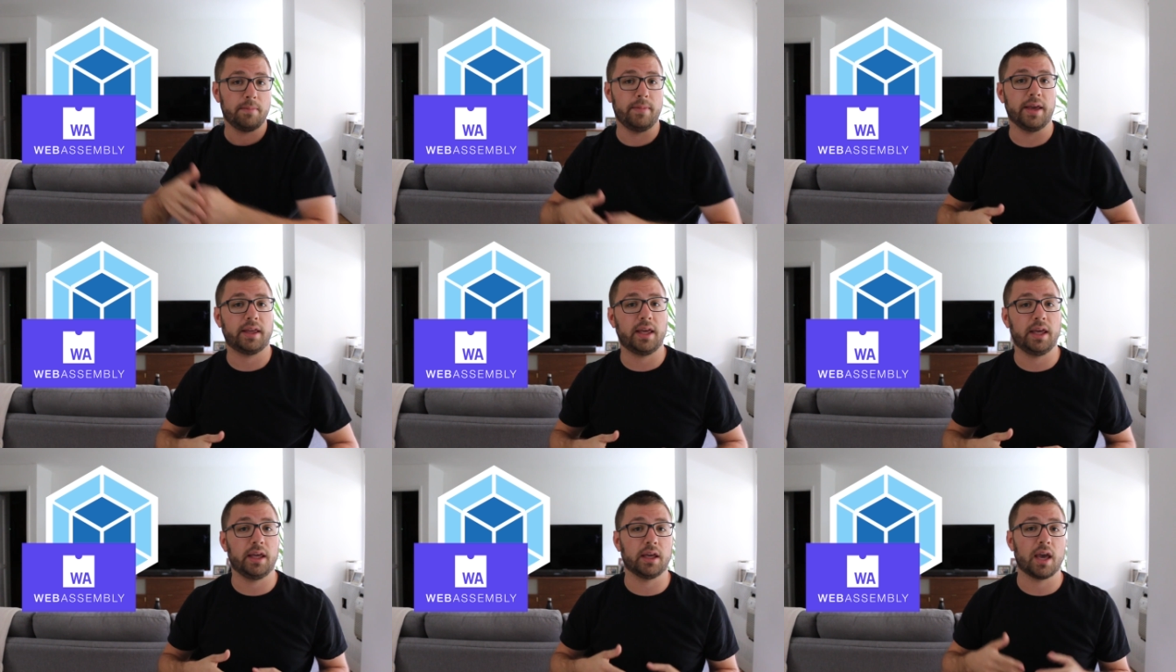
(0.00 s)

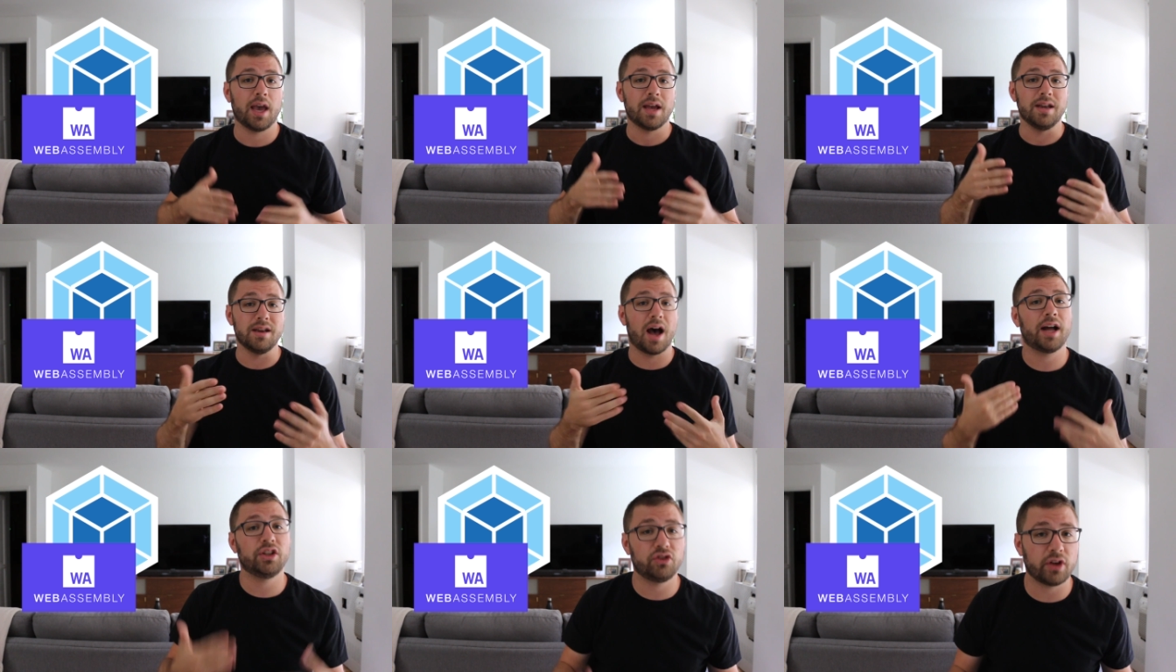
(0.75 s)
making
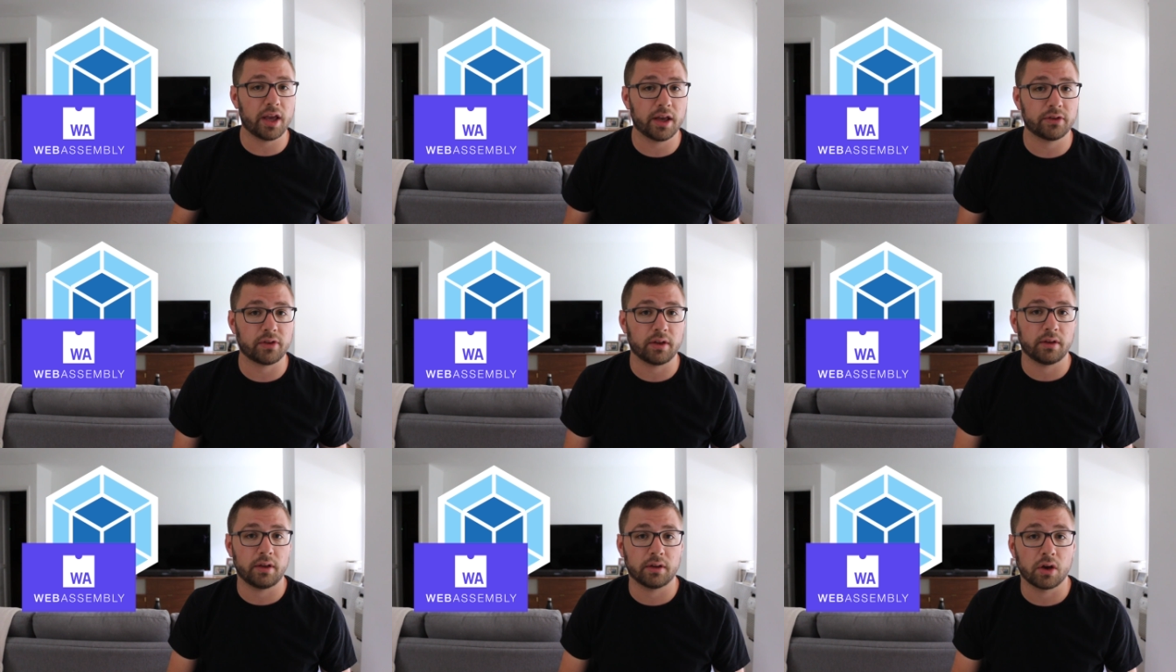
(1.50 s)
non-JS
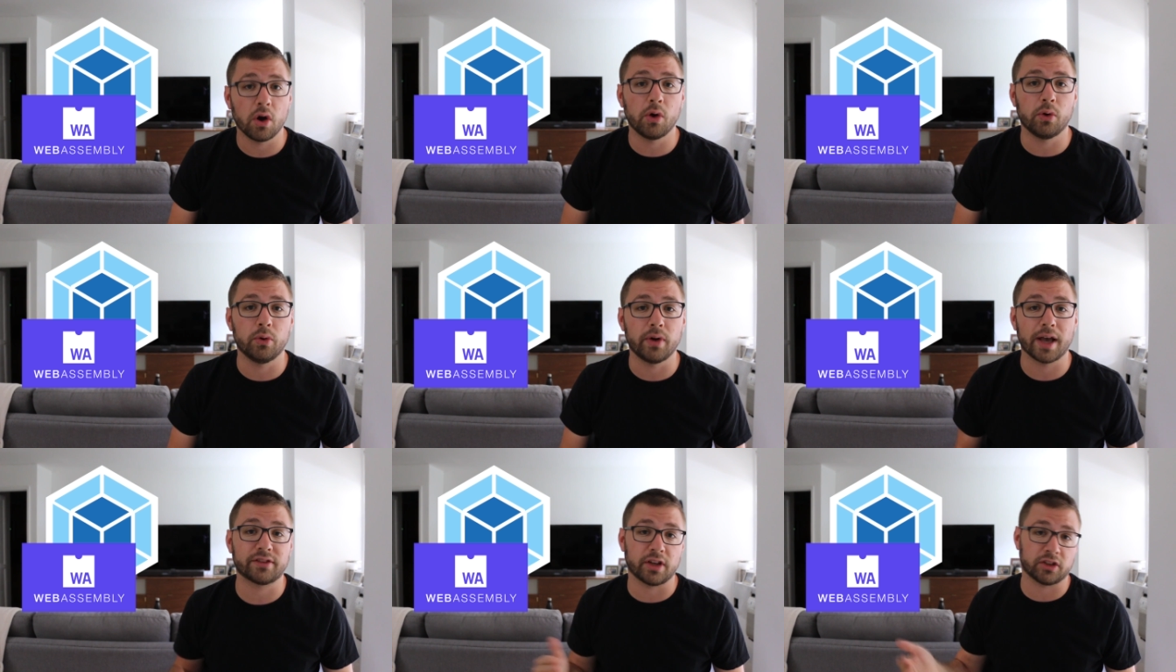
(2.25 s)

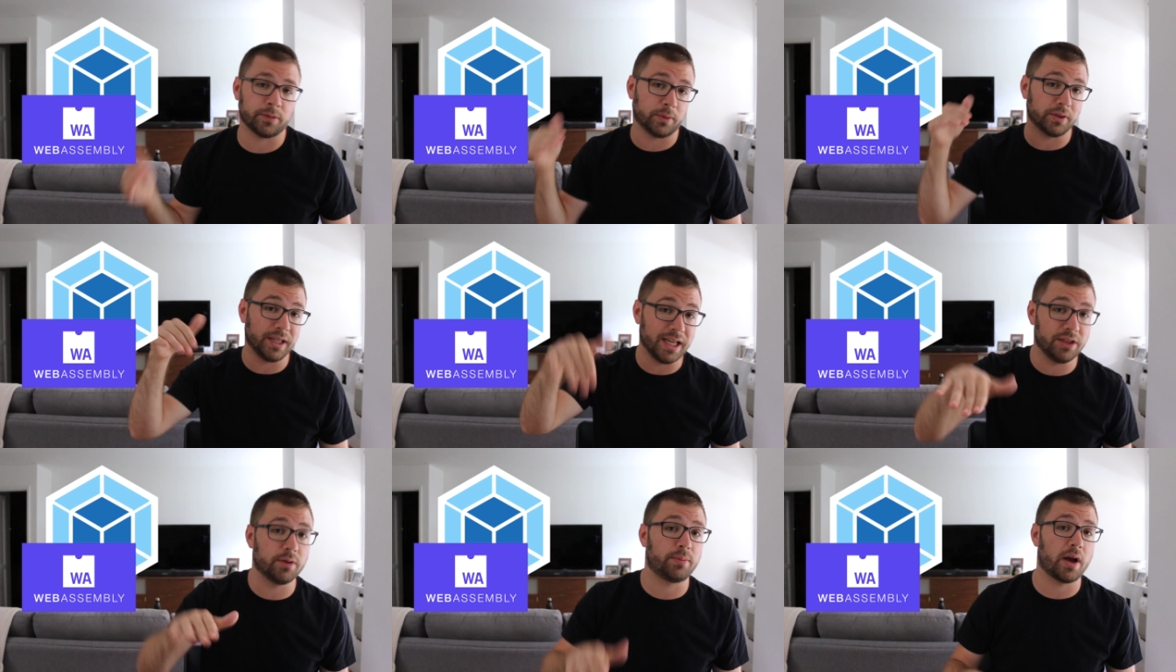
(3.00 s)
code accessible
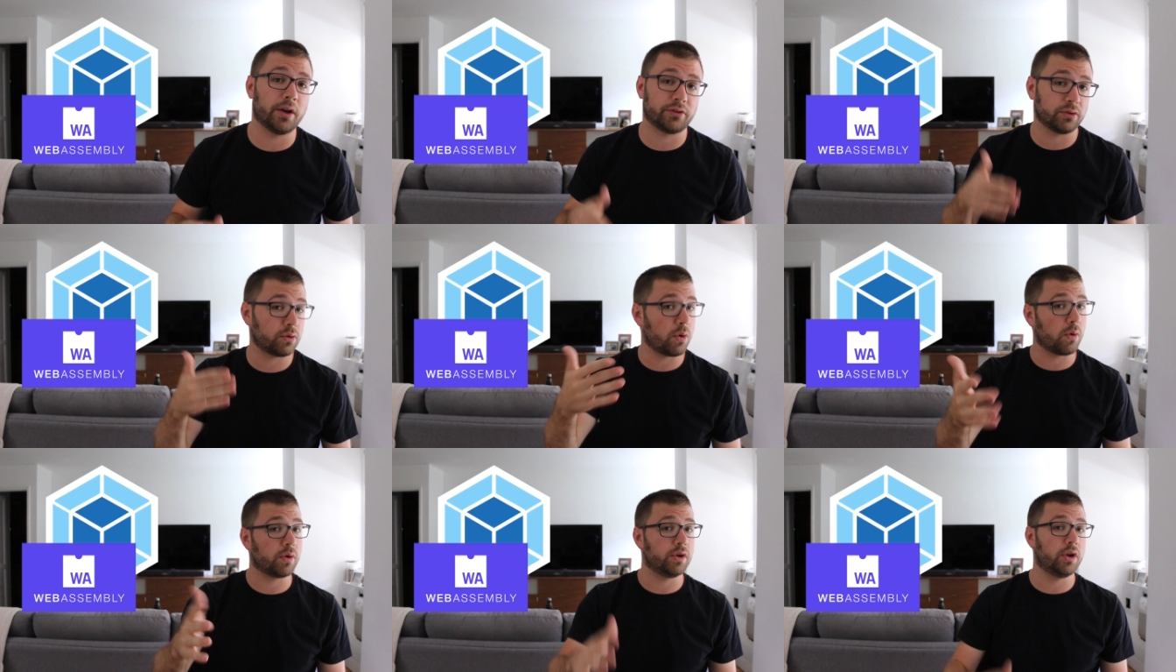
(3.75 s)
in the browser
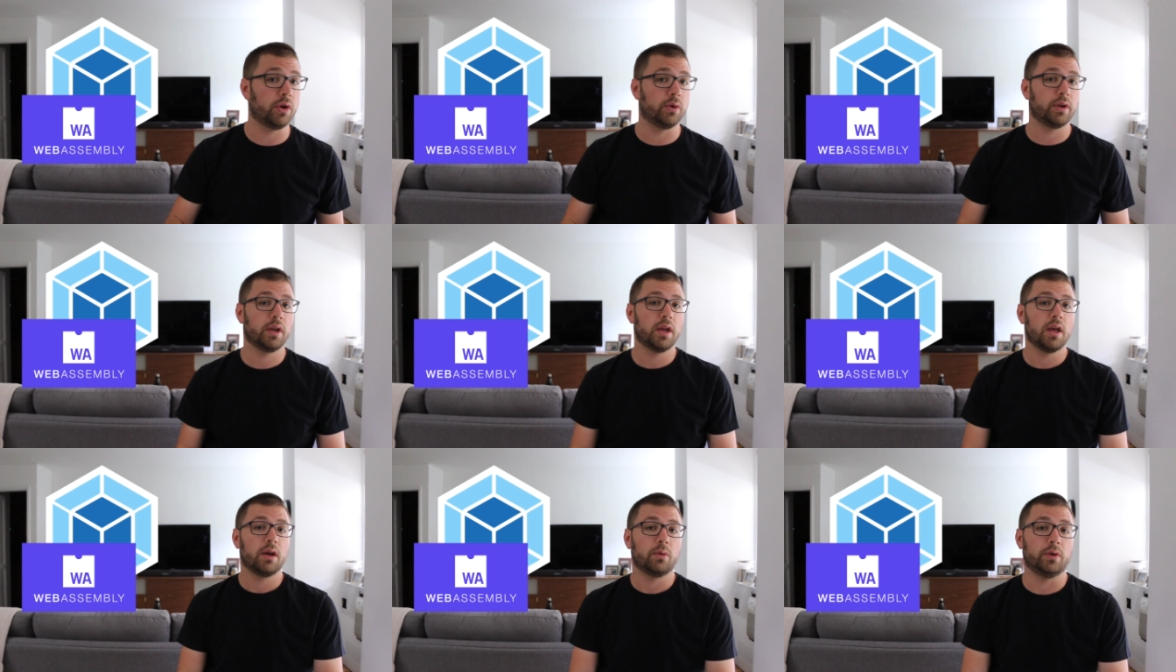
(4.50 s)
or Node,
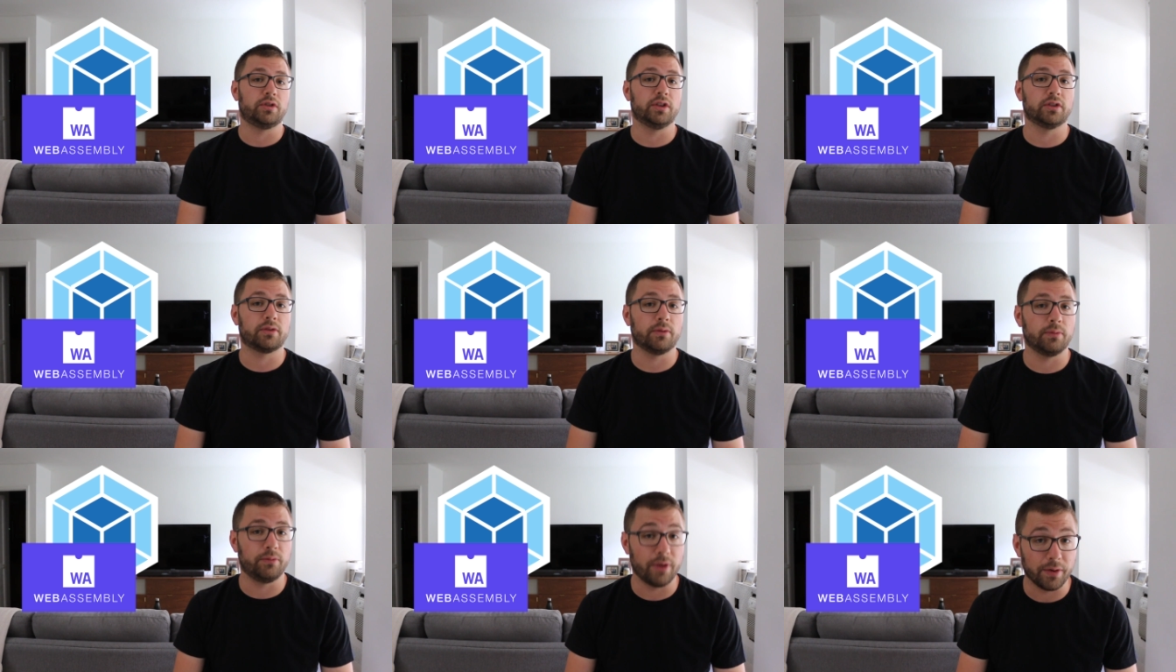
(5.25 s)
which is
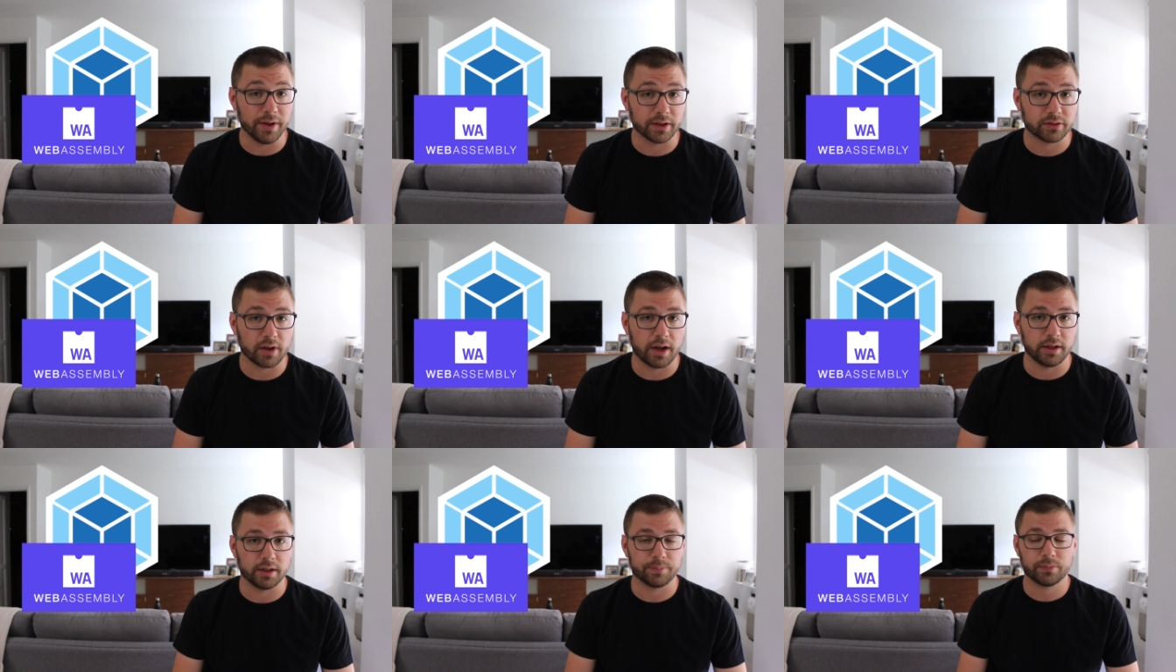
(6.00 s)
very
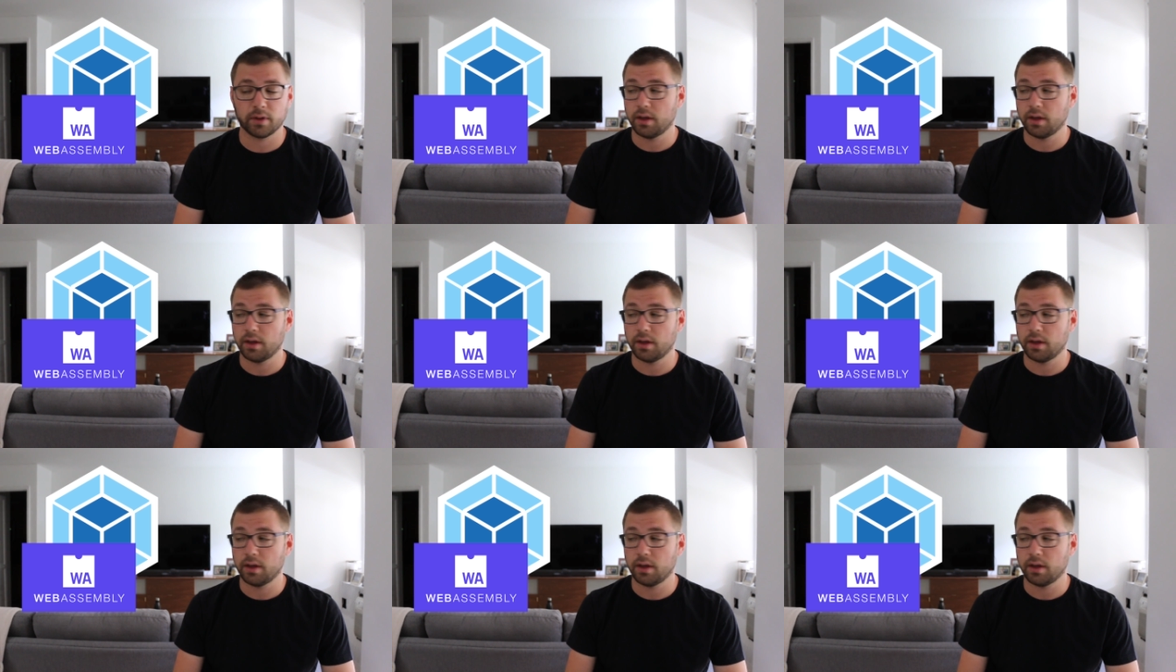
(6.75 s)
exciting.